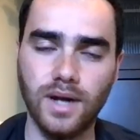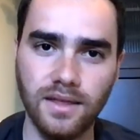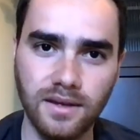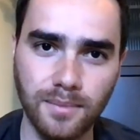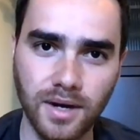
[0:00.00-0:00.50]
I
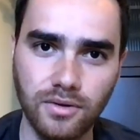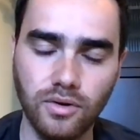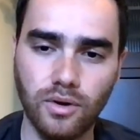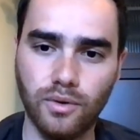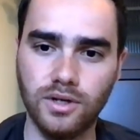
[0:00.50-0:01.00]
think about
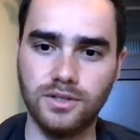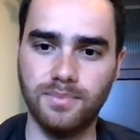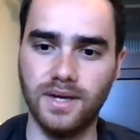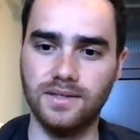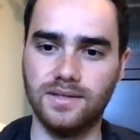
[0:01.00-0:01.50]
Google
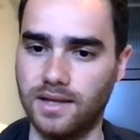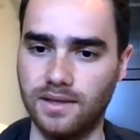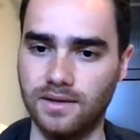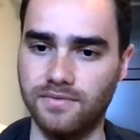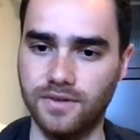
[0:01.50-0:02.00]
Workspace, I
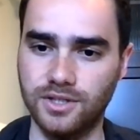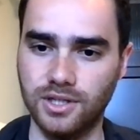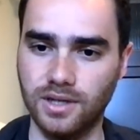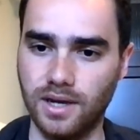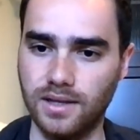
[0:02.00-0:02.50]
think
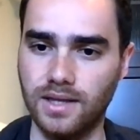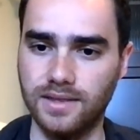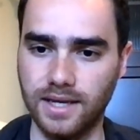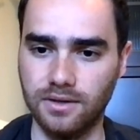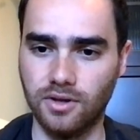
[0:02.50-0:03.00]
phishing and then
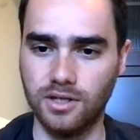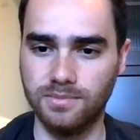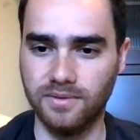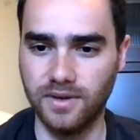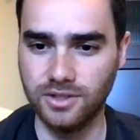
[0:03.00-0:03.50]
data loss
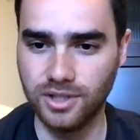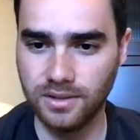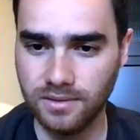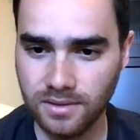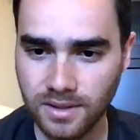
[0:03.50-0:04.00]

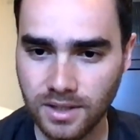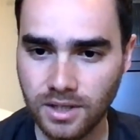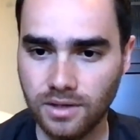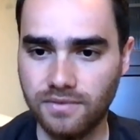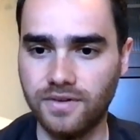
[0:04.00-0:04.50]
prevention.
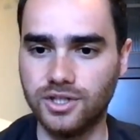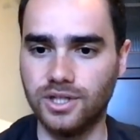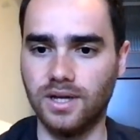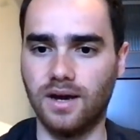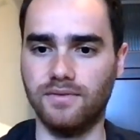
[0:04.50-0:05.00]

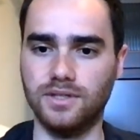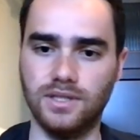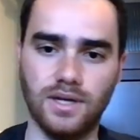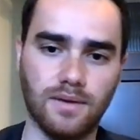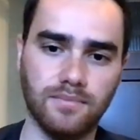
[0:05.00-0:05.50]
Phishing,
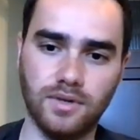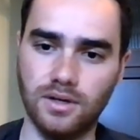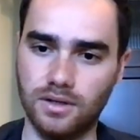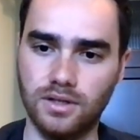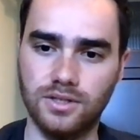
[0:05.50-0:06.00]
obviously, I'm
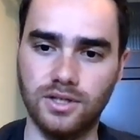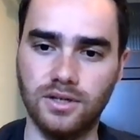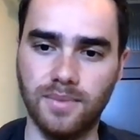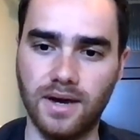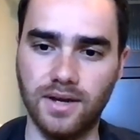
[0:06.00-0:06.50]

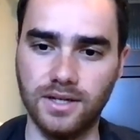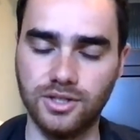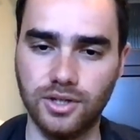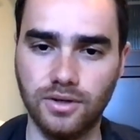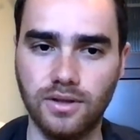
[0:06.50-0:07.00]
concerned about
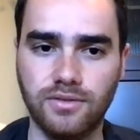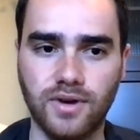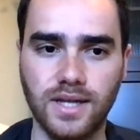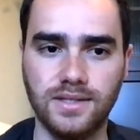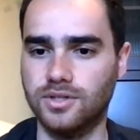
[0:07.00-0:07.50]
external
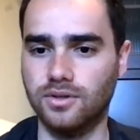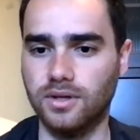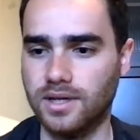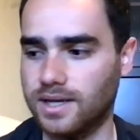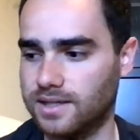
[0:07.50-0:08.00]
threats. So,
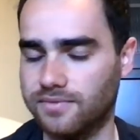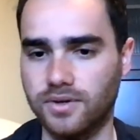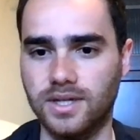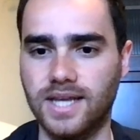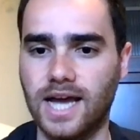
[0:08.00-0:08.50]
looking at
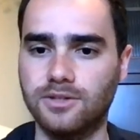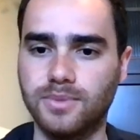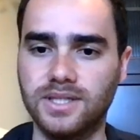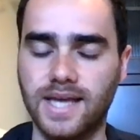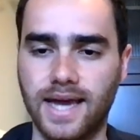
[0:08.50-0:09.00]
different
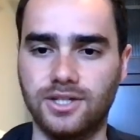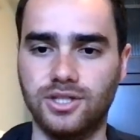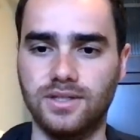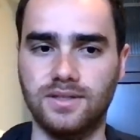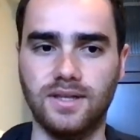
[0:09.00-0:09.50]
attachments,
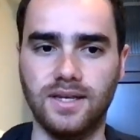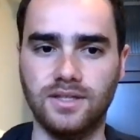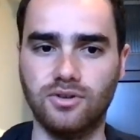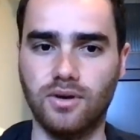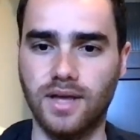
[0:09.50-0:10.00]
hashes,
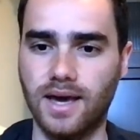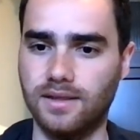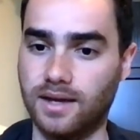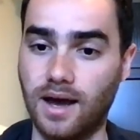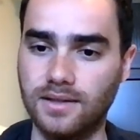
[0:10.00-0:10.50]
links, all that,
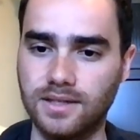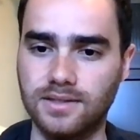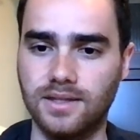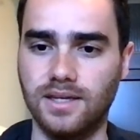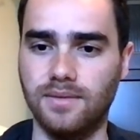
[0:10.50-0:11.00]
the
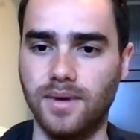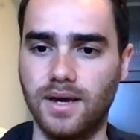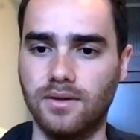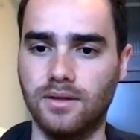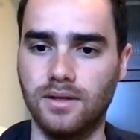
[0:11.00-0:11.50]
content in the
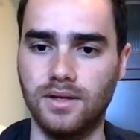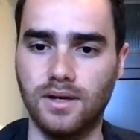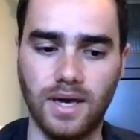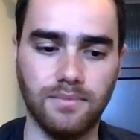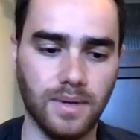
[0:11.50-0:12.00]
email,
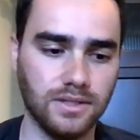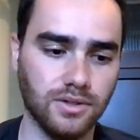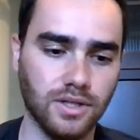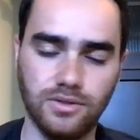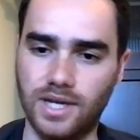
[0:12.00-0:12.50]

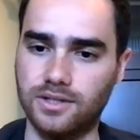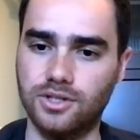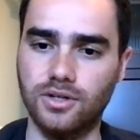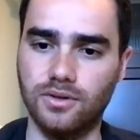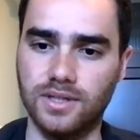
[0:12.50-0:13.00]
basically those
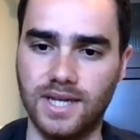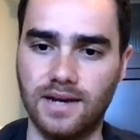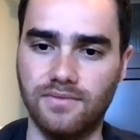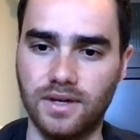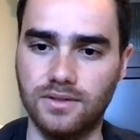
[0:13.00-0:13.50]
external
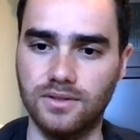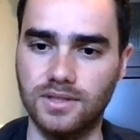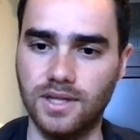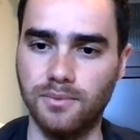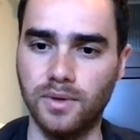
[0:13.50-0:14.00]
attack vectors.
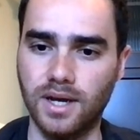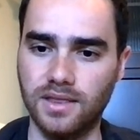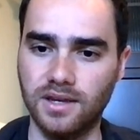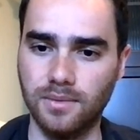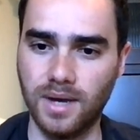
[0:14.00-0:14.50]
And then when I
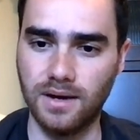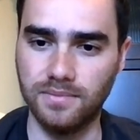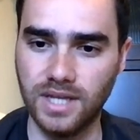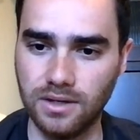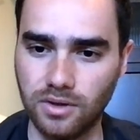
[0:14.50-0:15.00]
think
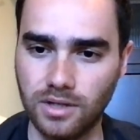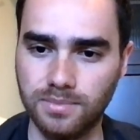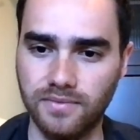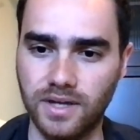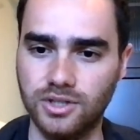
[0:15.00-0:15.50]
about data loss
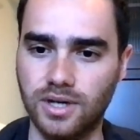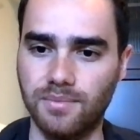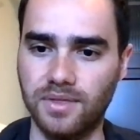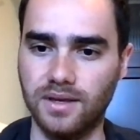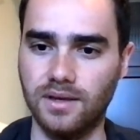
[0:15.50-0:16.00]
prevention, I'm
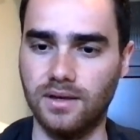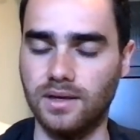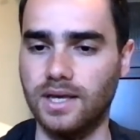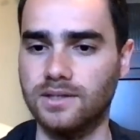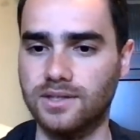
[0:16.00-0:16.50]

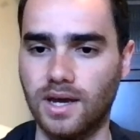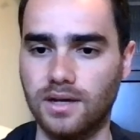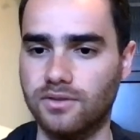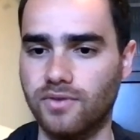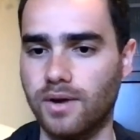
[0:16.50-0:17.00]
thinking
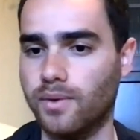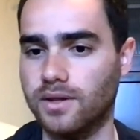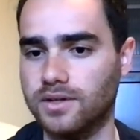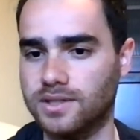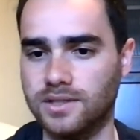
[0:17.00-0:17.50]
insider threat,
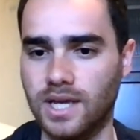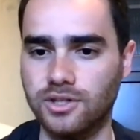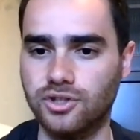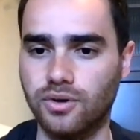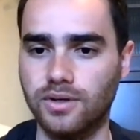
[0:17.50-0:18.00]
whether it's
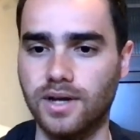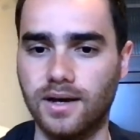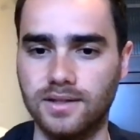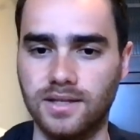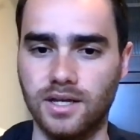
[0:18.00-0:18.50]
intentional or
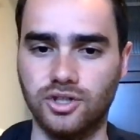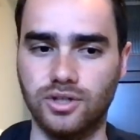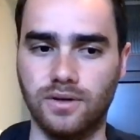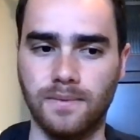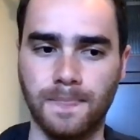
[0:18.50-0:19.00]
non
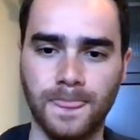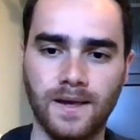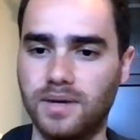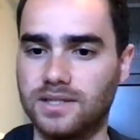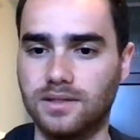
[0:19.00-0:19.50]
intentional,
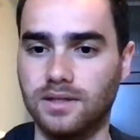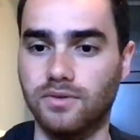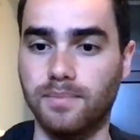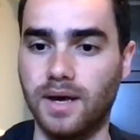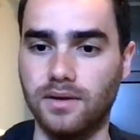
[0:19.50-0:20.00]
basically
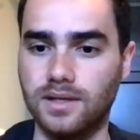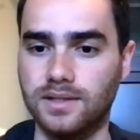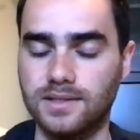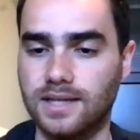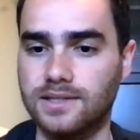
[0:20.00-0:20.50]
rebellion,
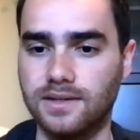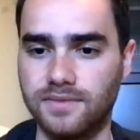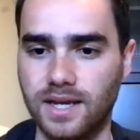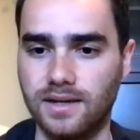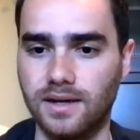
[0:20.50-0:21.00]
sensitive
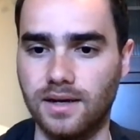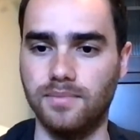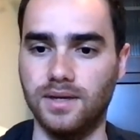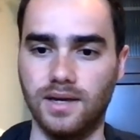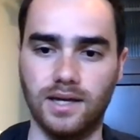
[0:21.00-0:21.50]
data
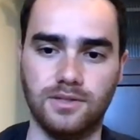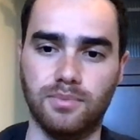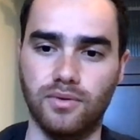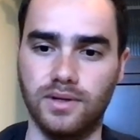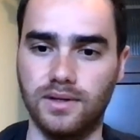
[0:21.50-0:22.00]
being
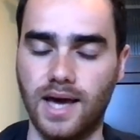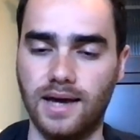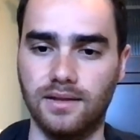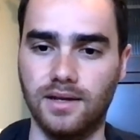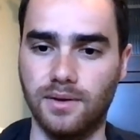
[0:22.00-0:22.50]
exported
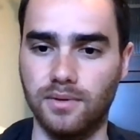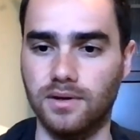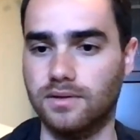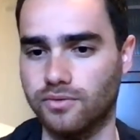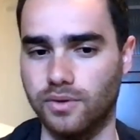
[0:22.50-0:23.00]
out of the
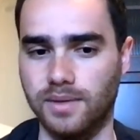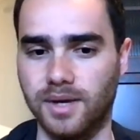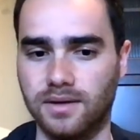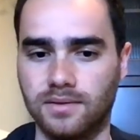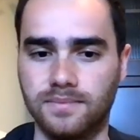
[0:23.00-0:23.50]
network through email.